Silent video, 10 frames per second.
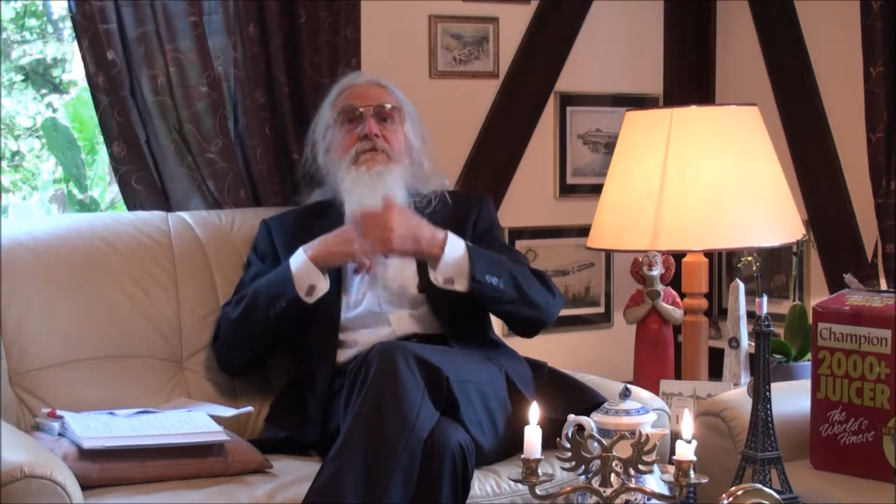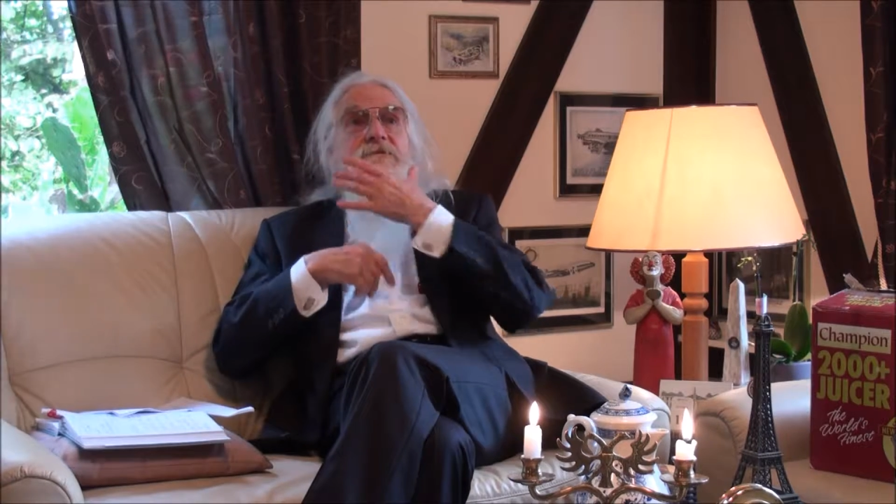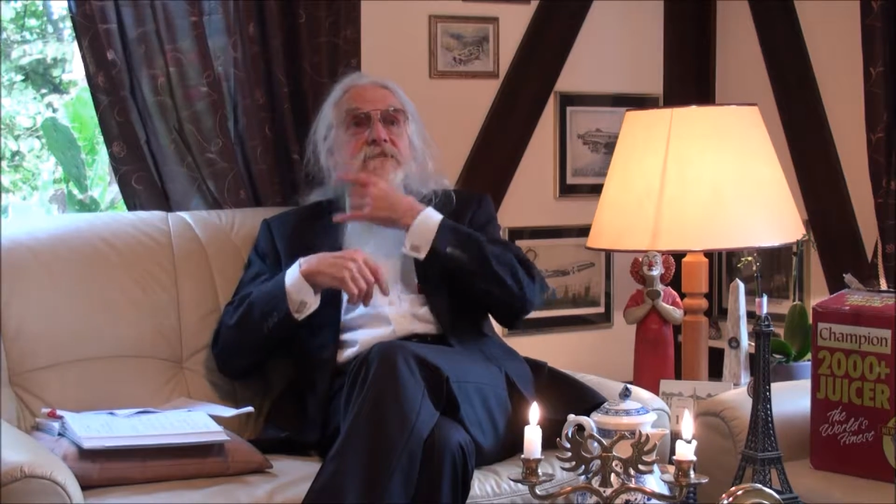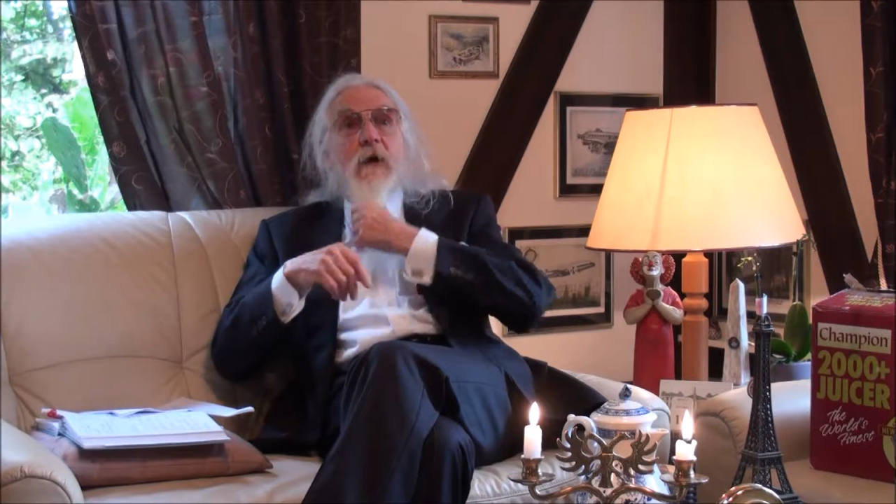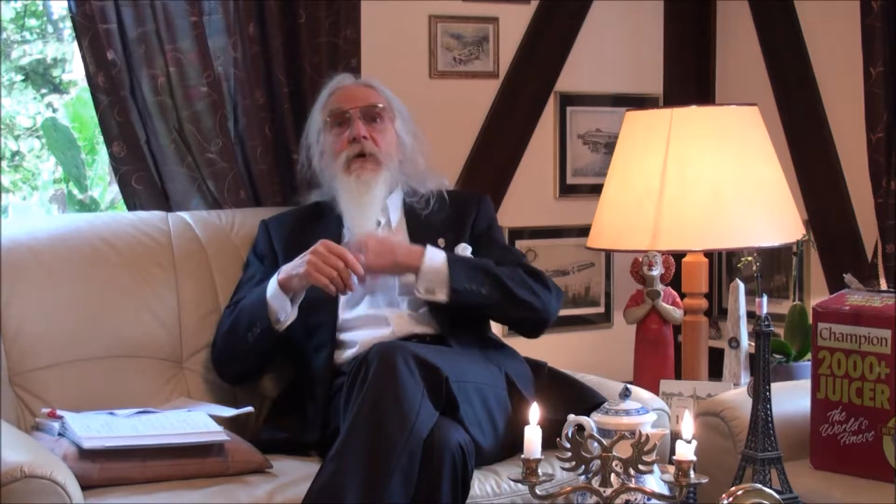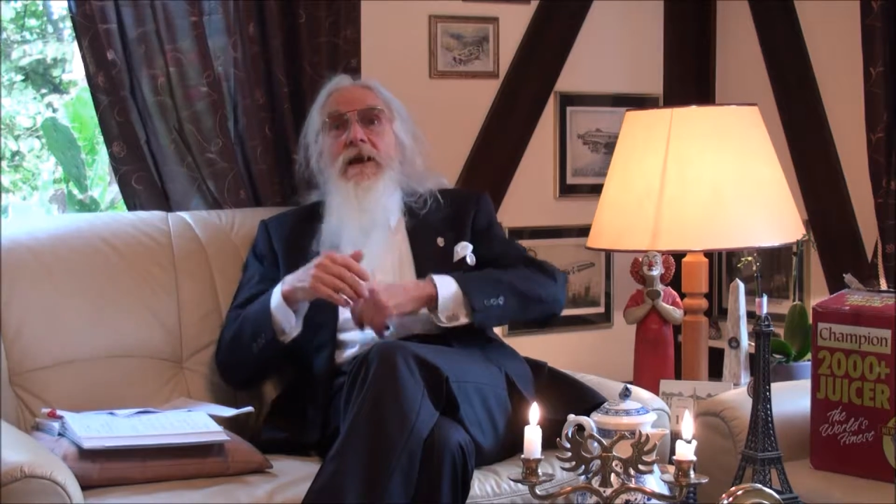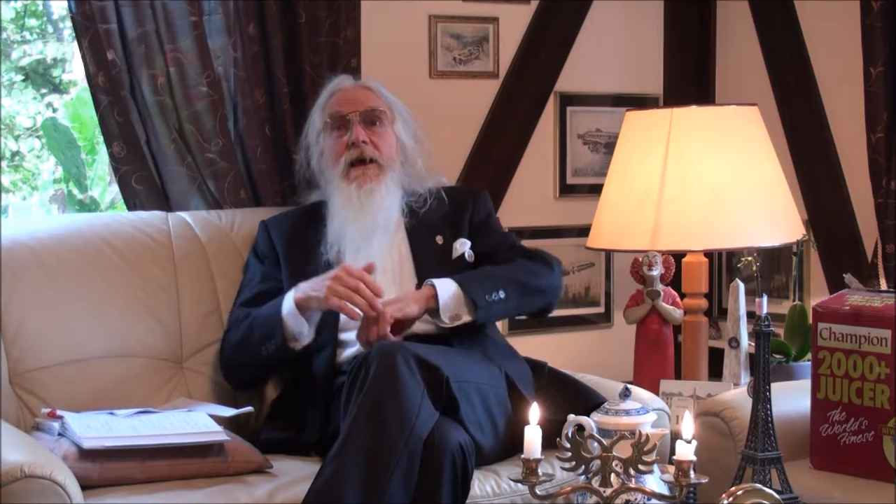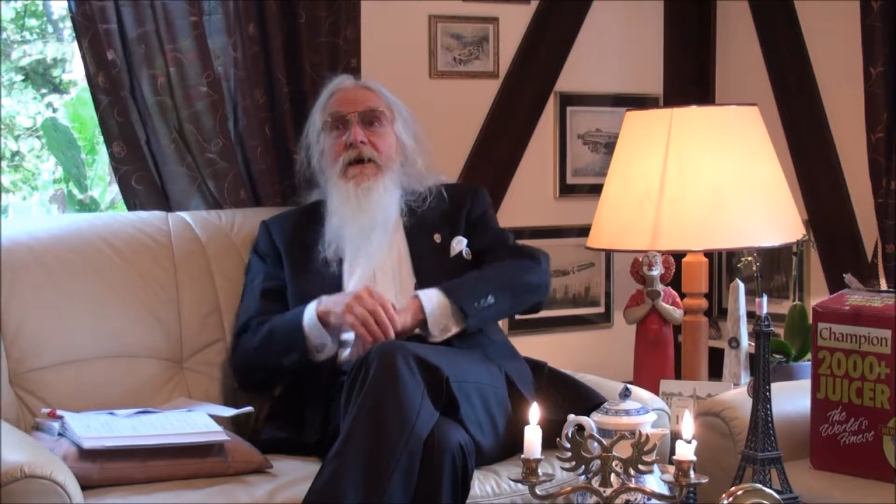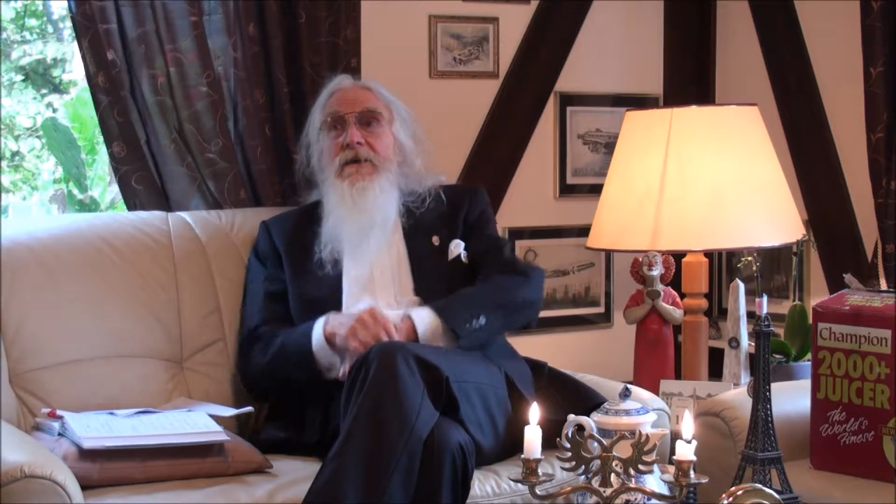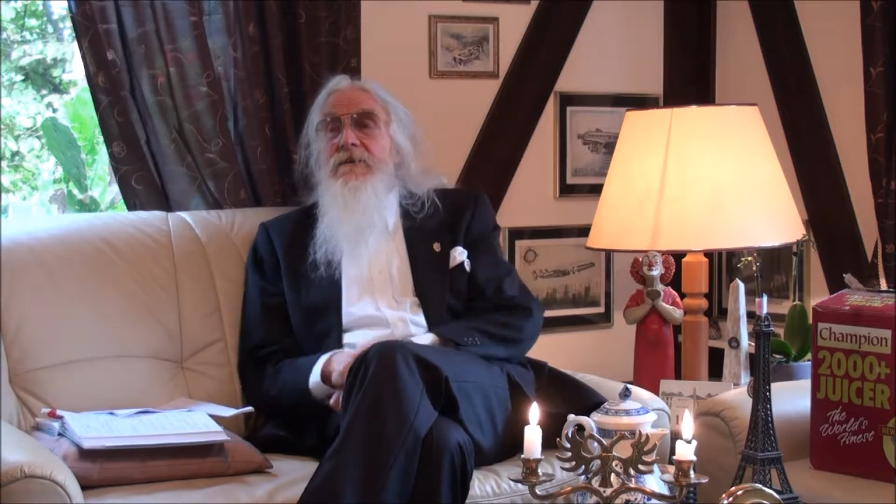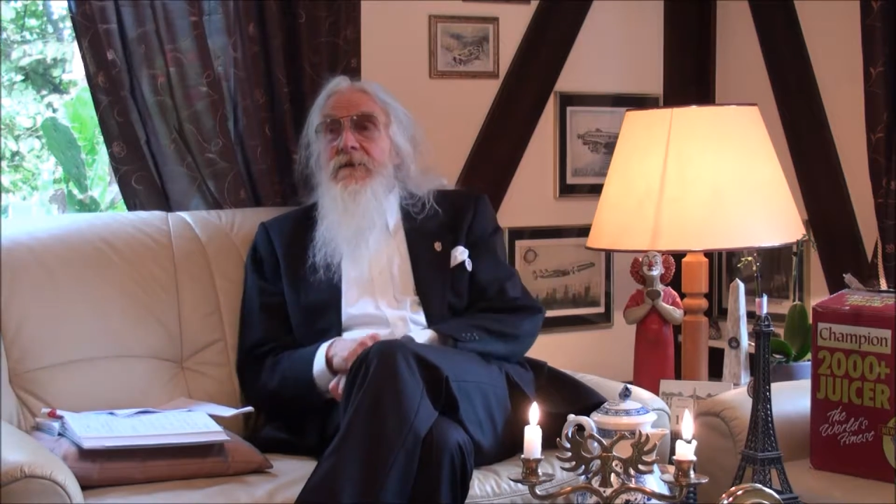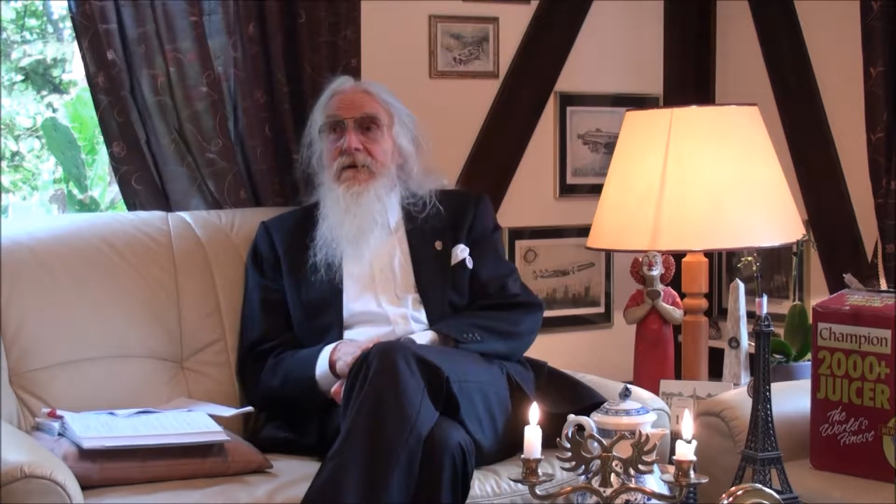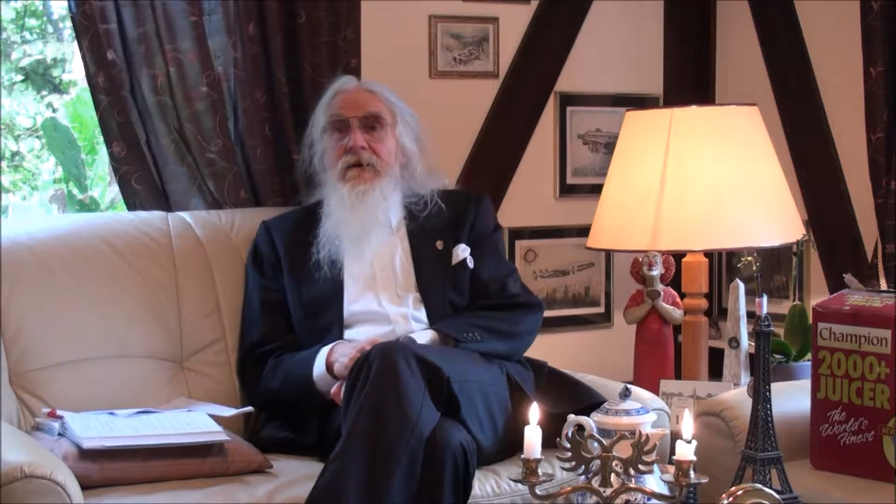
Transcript: in Sauerland,